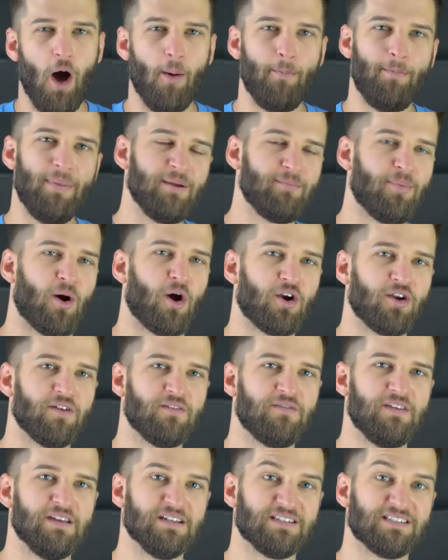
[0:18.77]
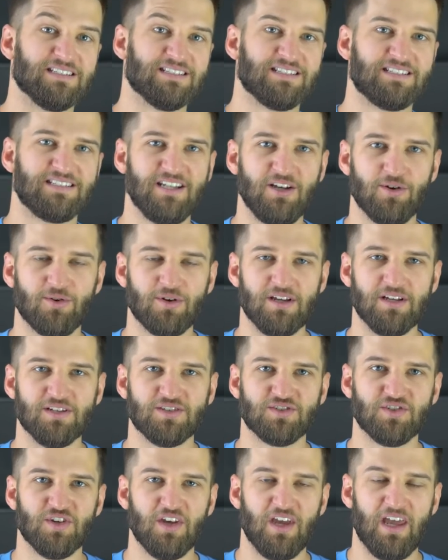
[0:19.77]
a big part of this
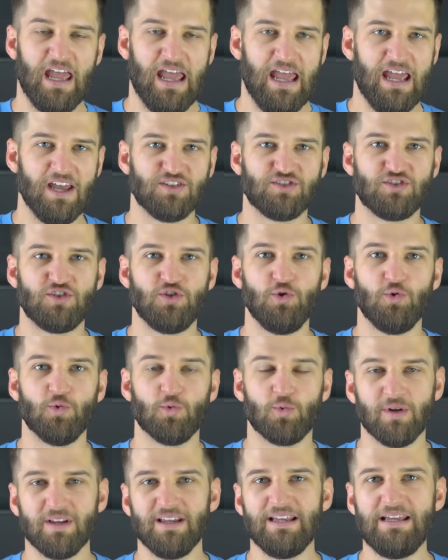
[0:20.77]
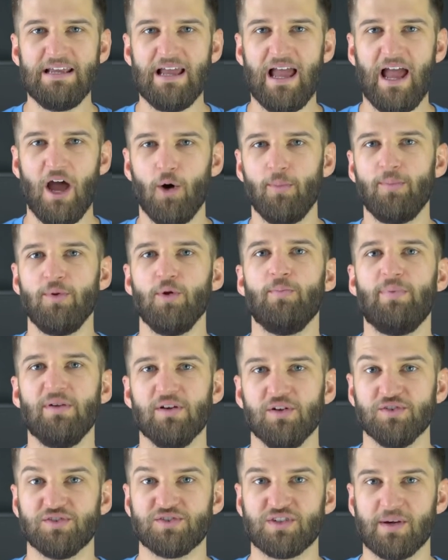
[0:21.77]
series is to really help you
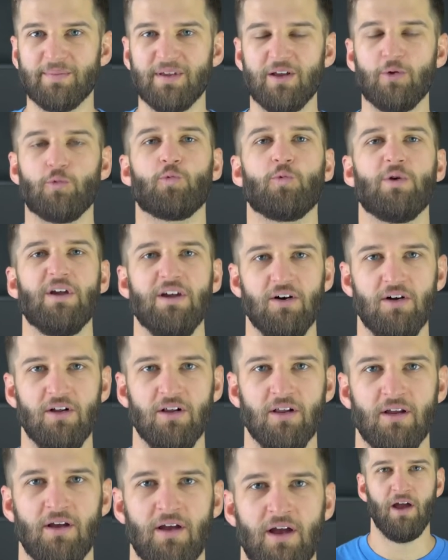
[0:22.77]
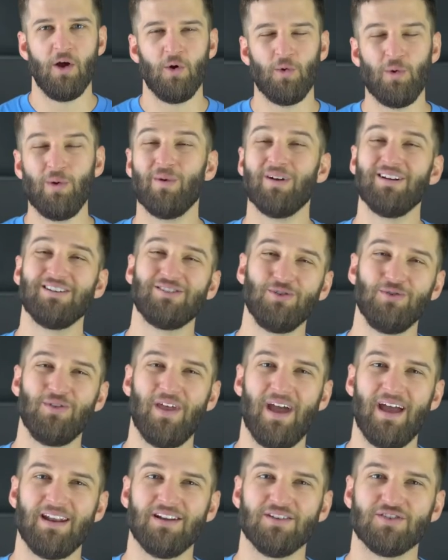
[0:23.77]
build something real. We want to do
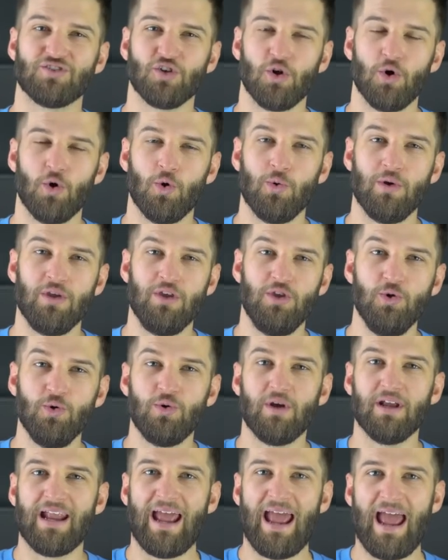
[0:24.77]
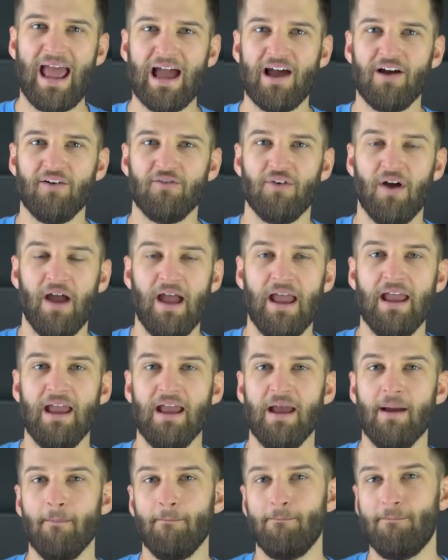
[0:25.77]
that so you can have
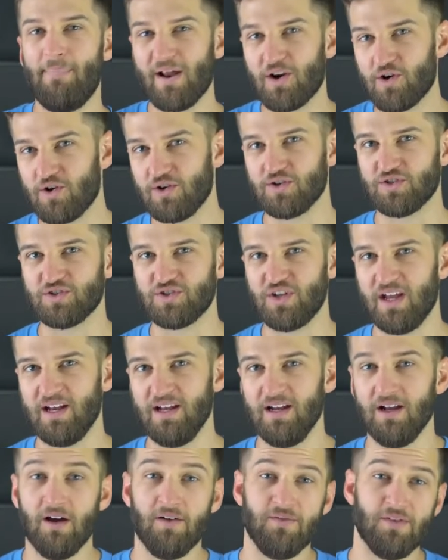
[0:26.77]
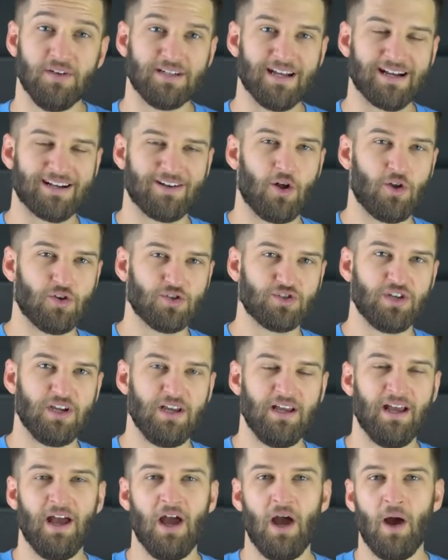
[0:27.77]
a better understanding of the
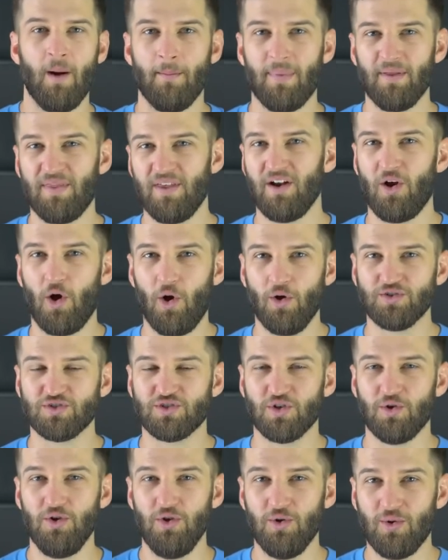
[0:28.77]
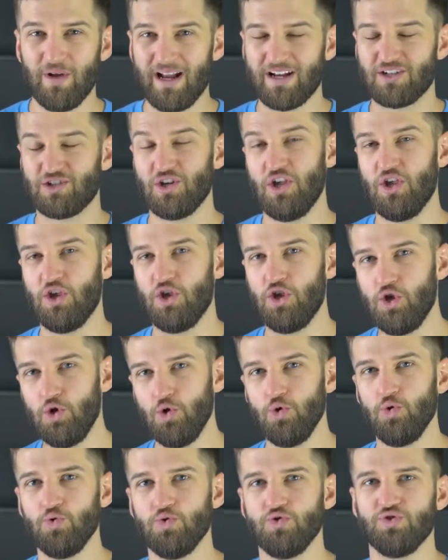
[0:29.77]
technology, but then also you can actually
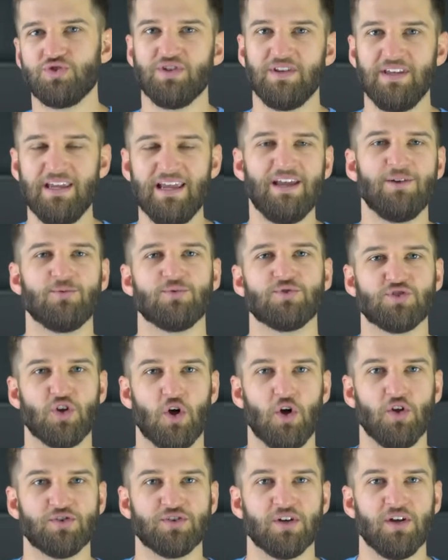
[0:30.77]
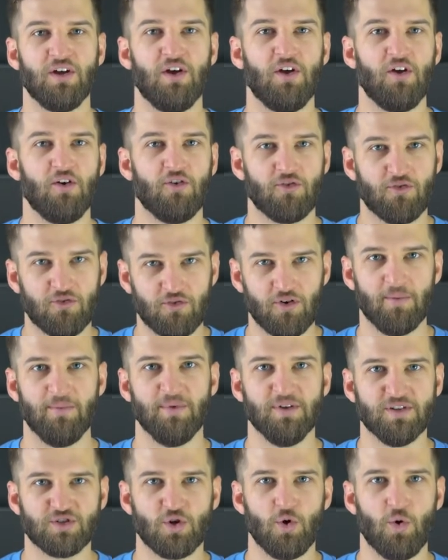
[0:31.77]
use the end result from
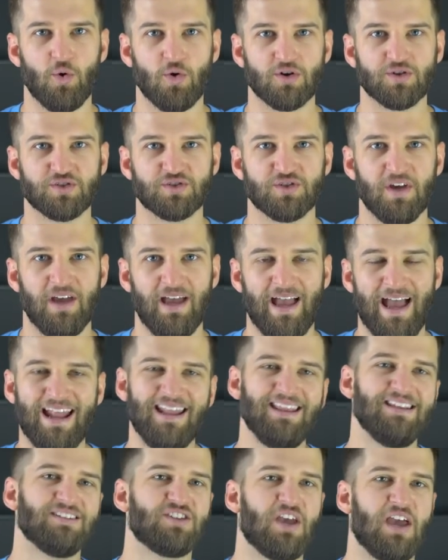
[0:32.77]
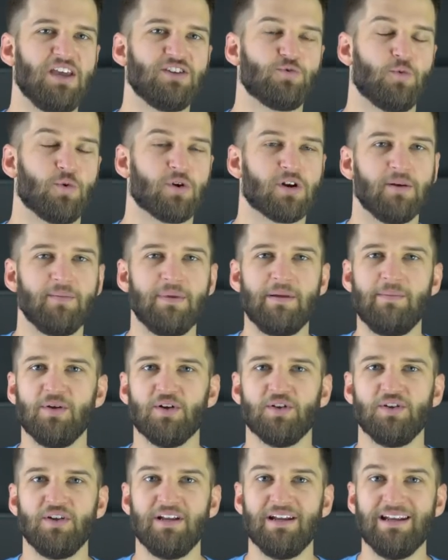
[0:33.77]
this course. In this case, we're going to be
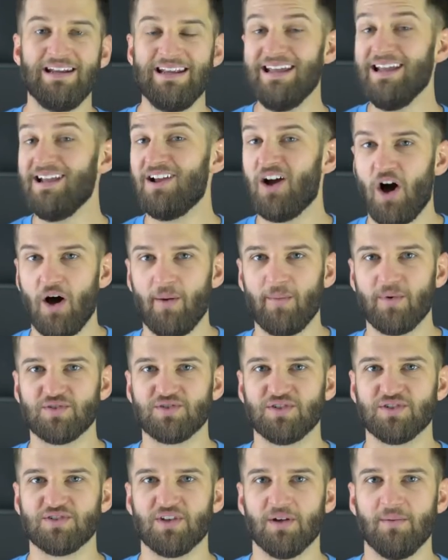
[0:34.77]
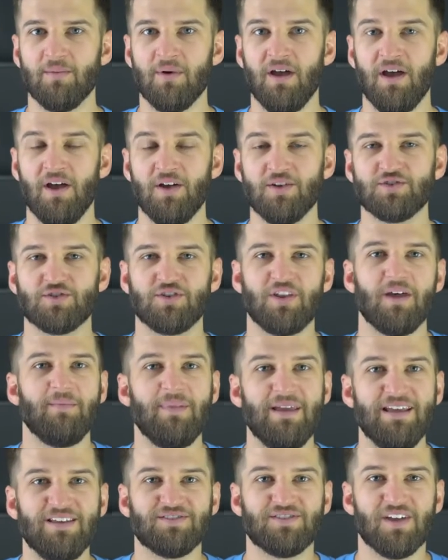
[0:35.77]
building an e-commerce system. So that
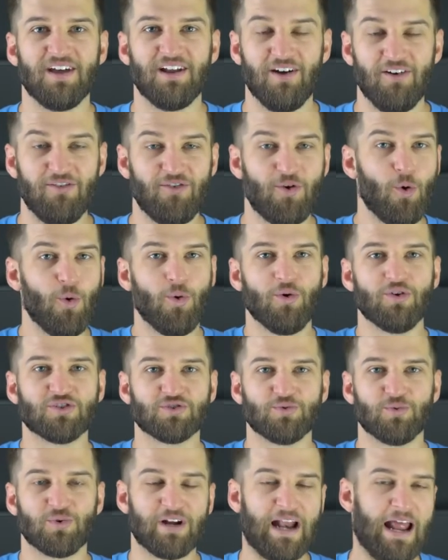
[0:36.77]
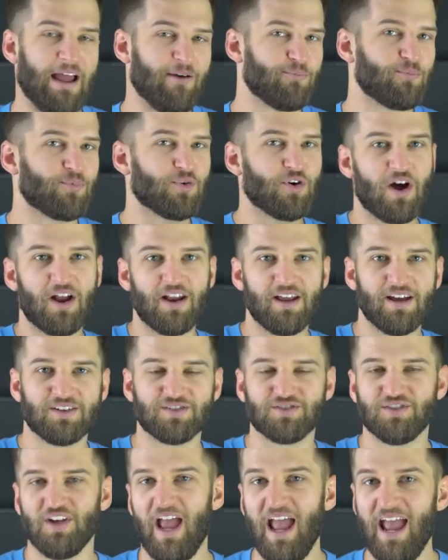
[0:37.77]
means that, of course, we're going to have
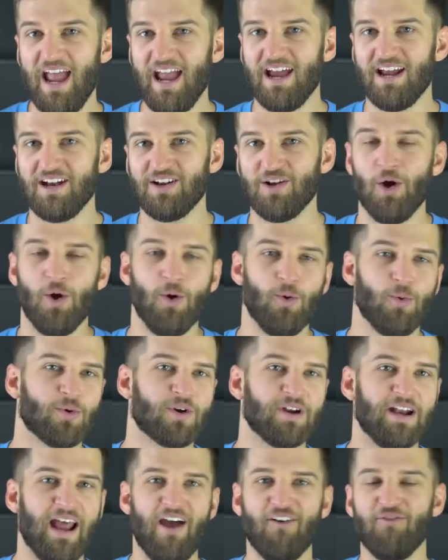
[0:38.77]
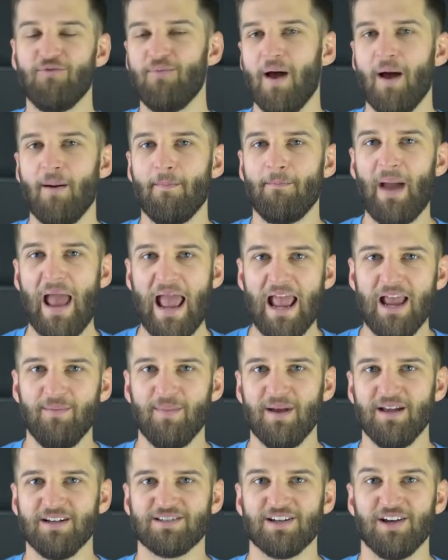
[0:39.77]
products and we're going to have
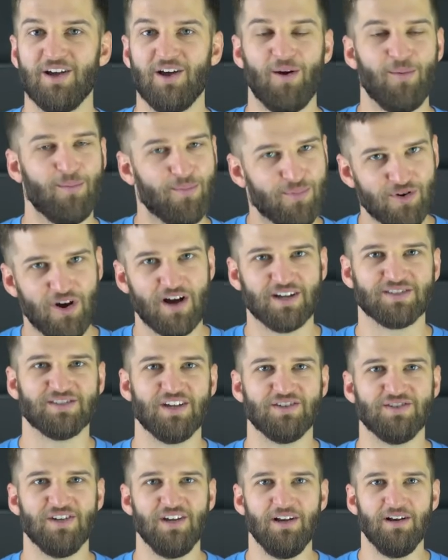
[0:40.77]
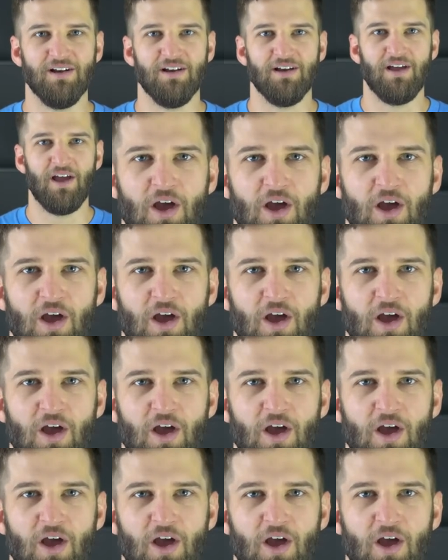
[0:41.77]
payment processing.